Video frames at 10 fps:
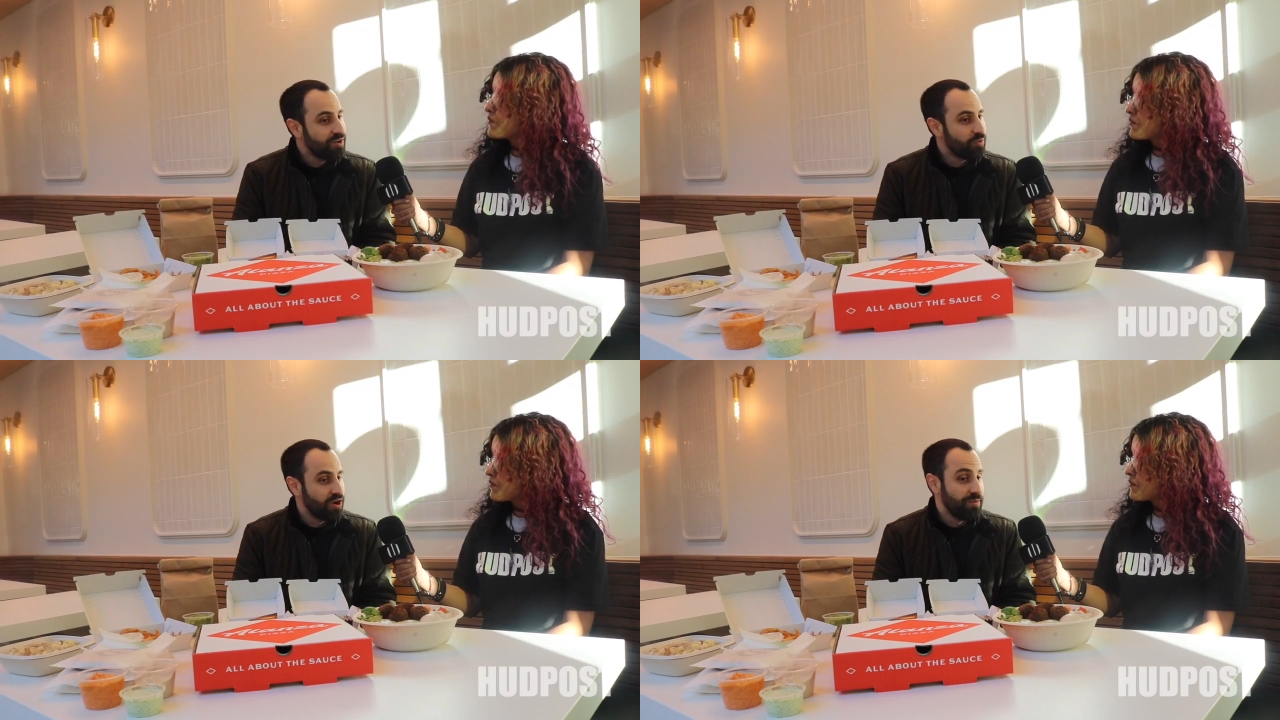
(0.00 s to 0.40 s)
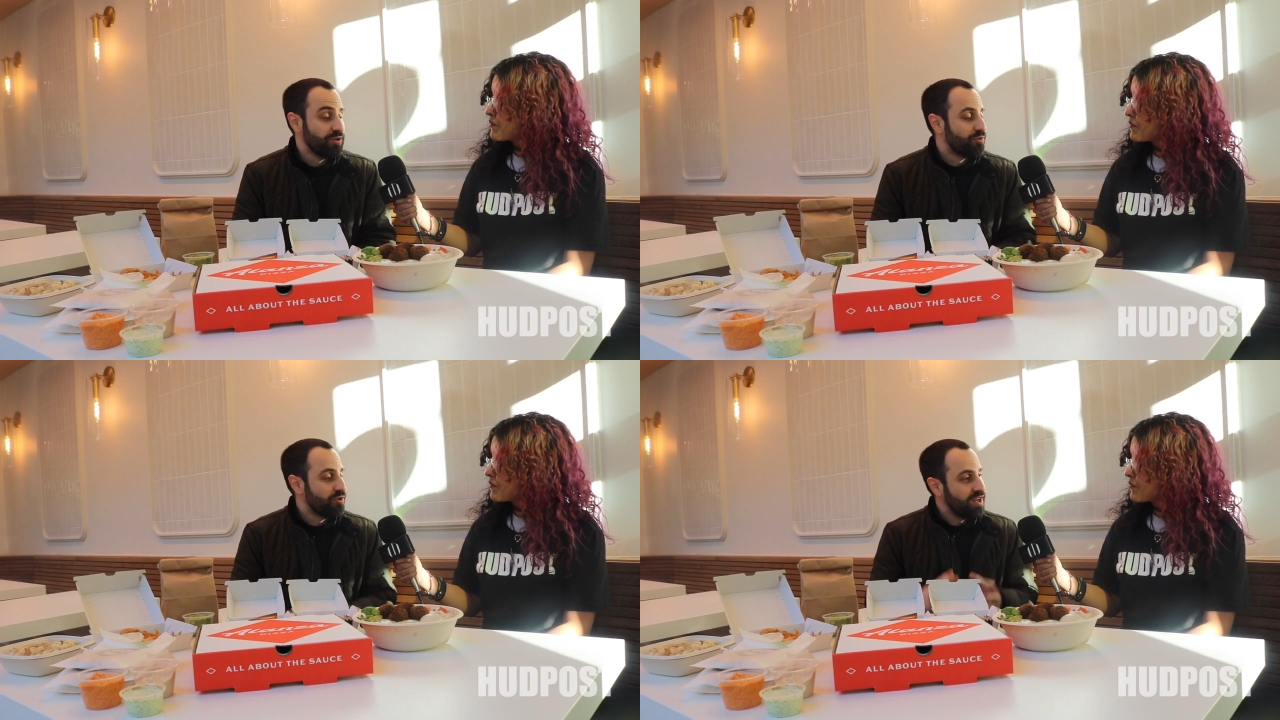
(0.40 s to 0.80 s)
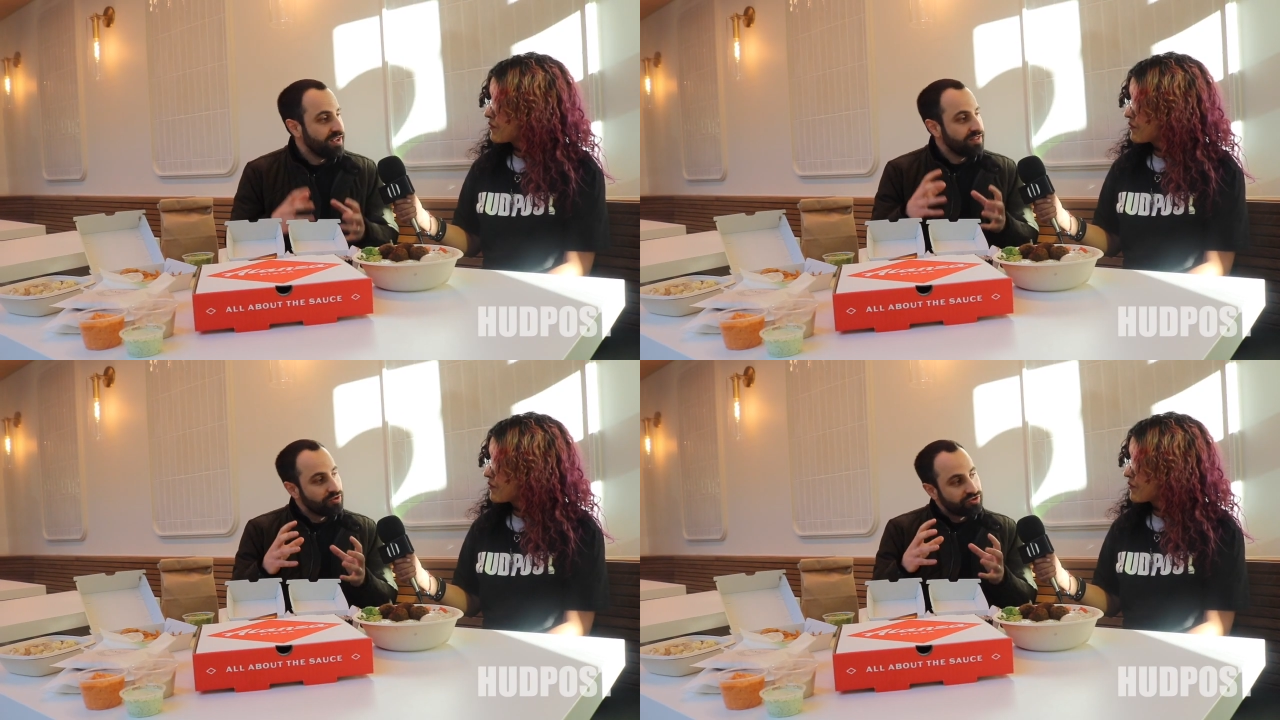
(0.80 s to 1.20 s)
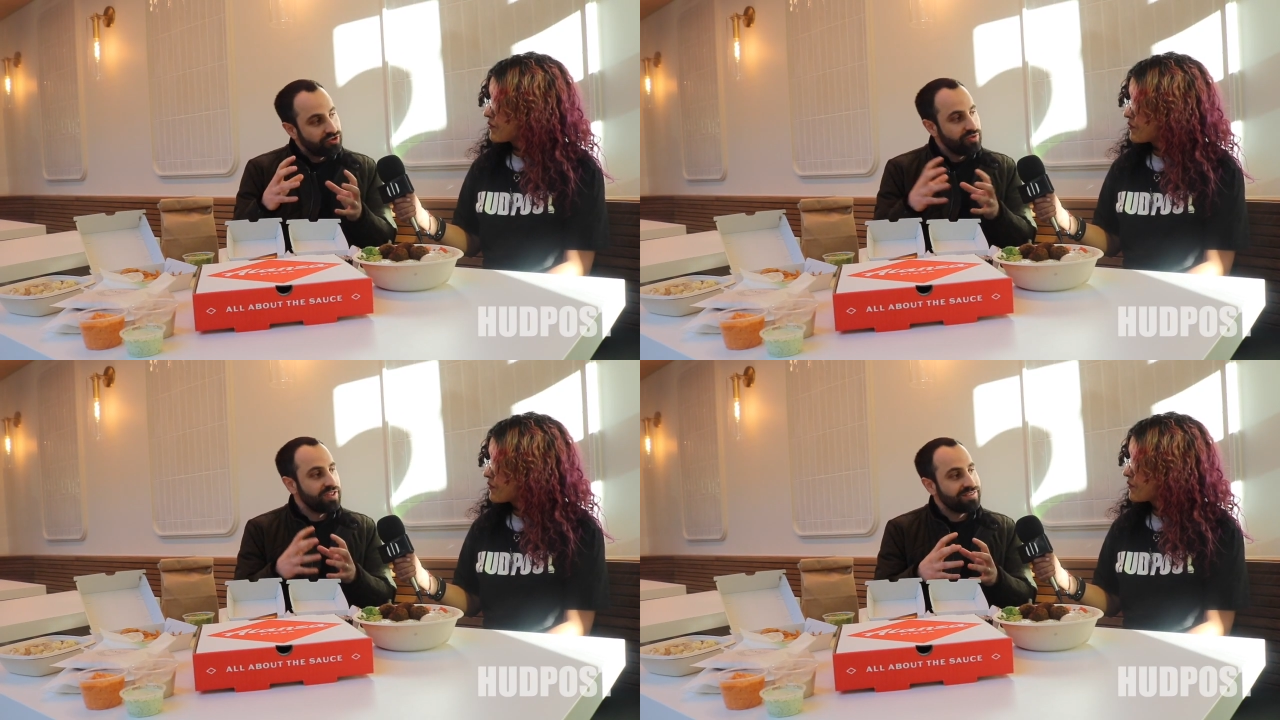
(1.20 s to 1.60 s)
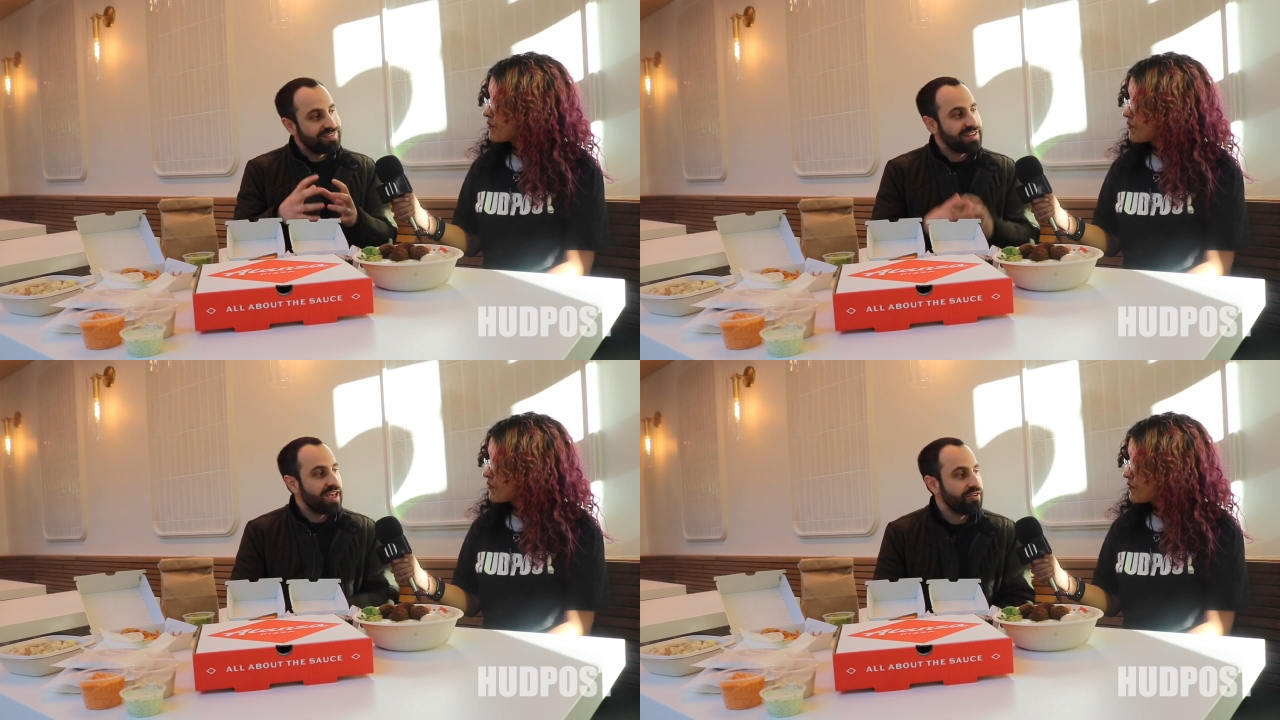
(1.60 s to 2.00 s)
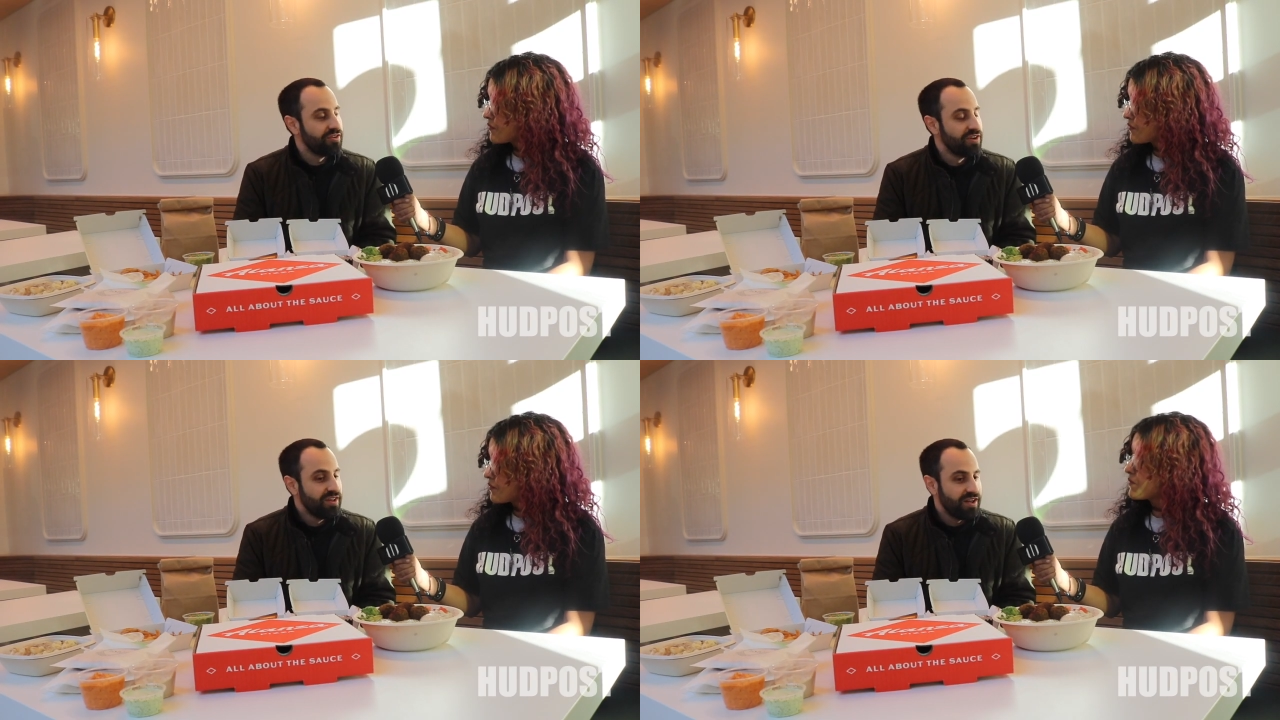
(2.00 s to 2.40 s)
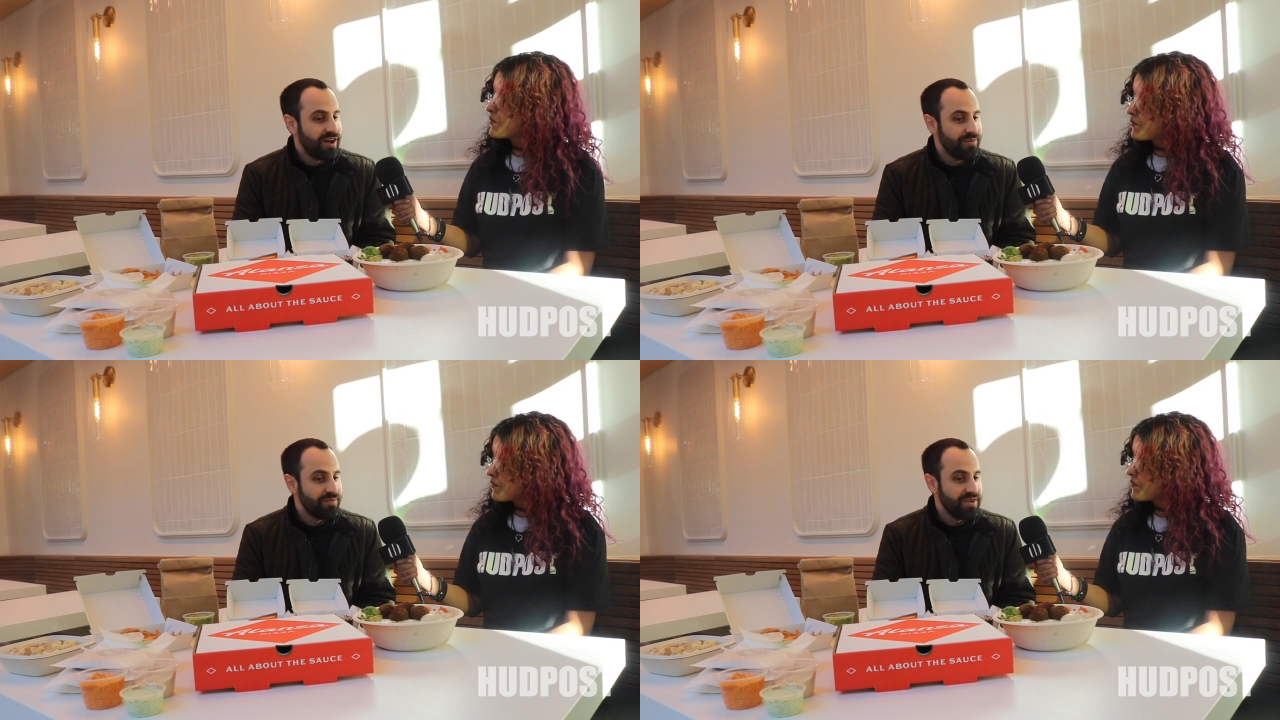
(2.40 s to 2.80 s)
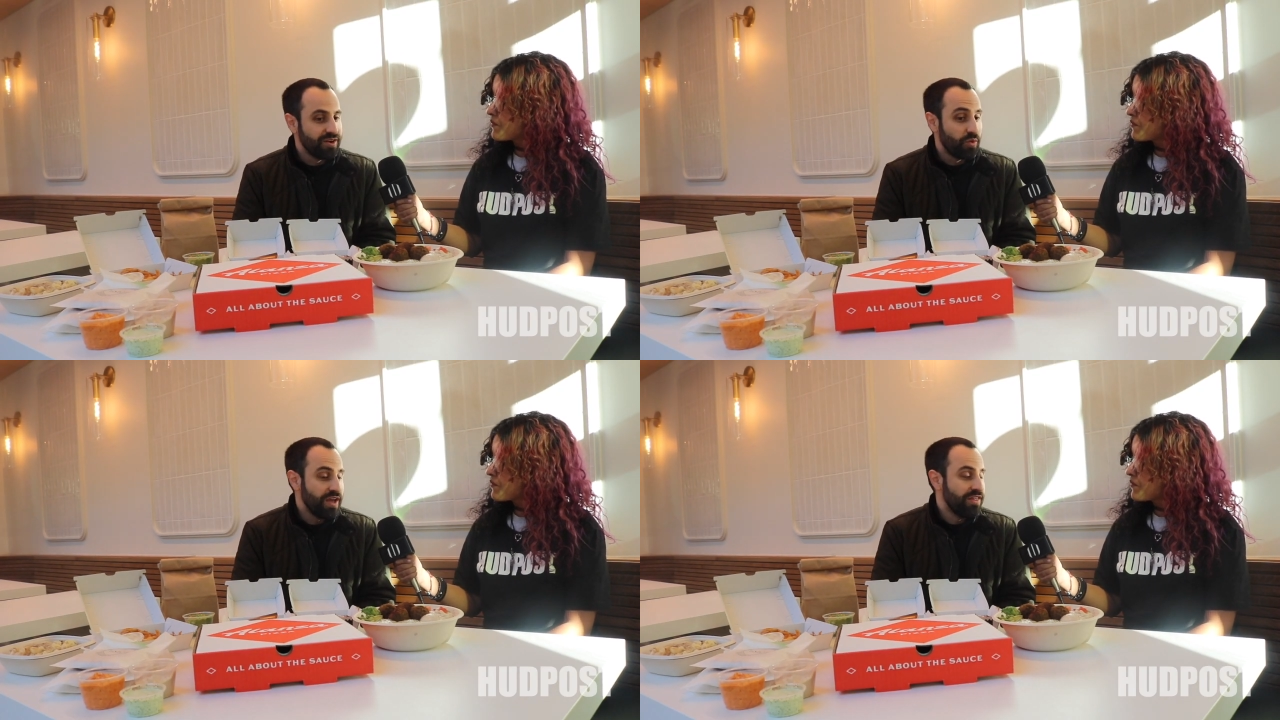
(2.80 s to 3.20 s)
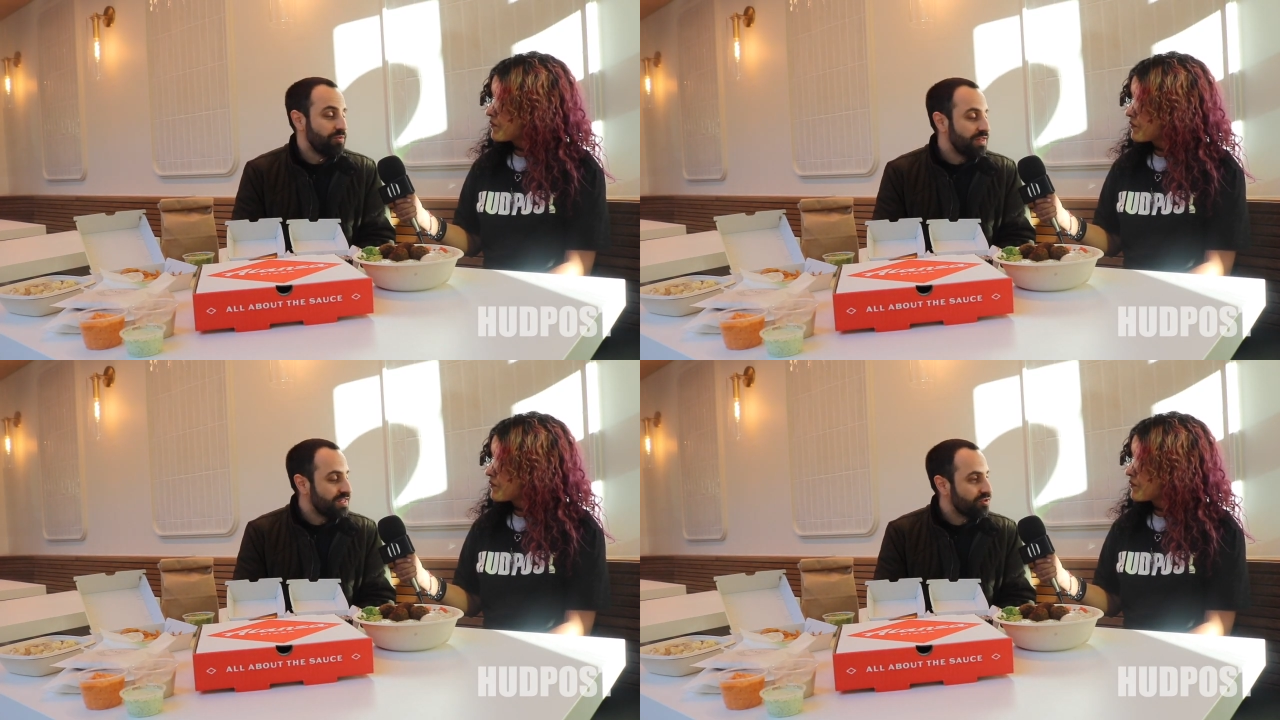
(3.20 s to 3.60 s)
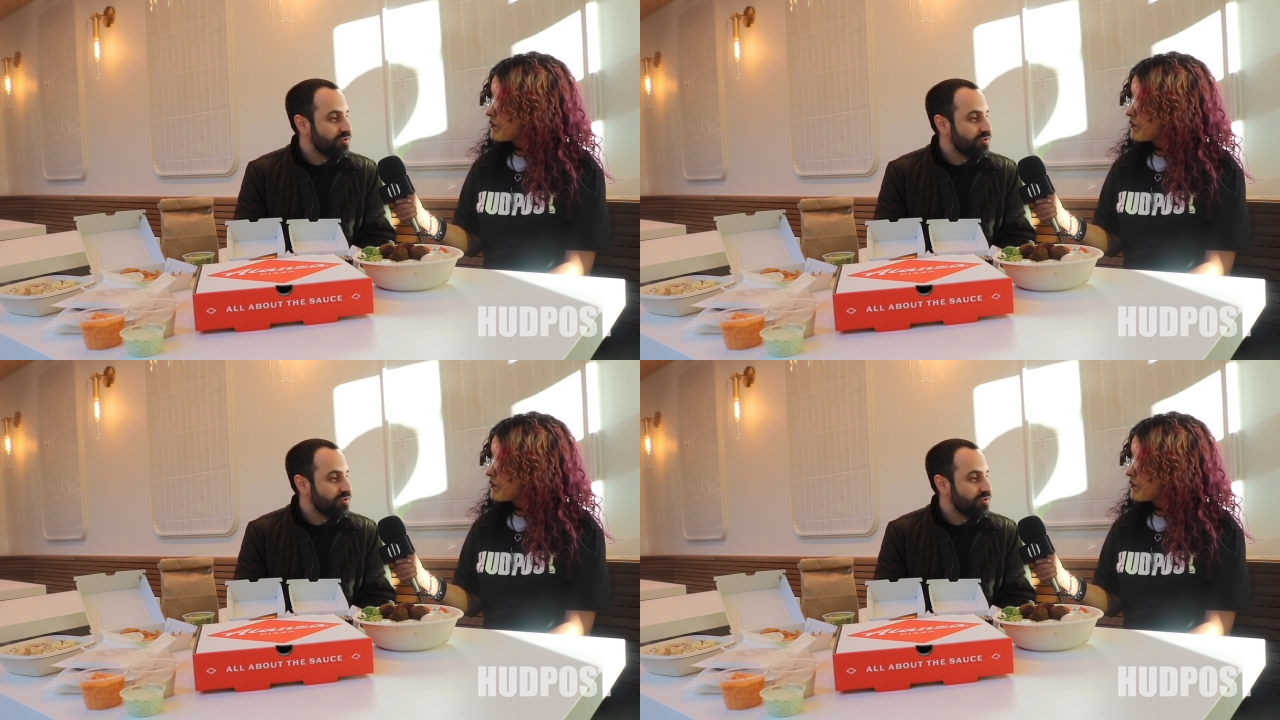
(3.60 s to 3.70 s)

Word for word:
Speaker 1: We're able to bring those two things things together um, in a way that we think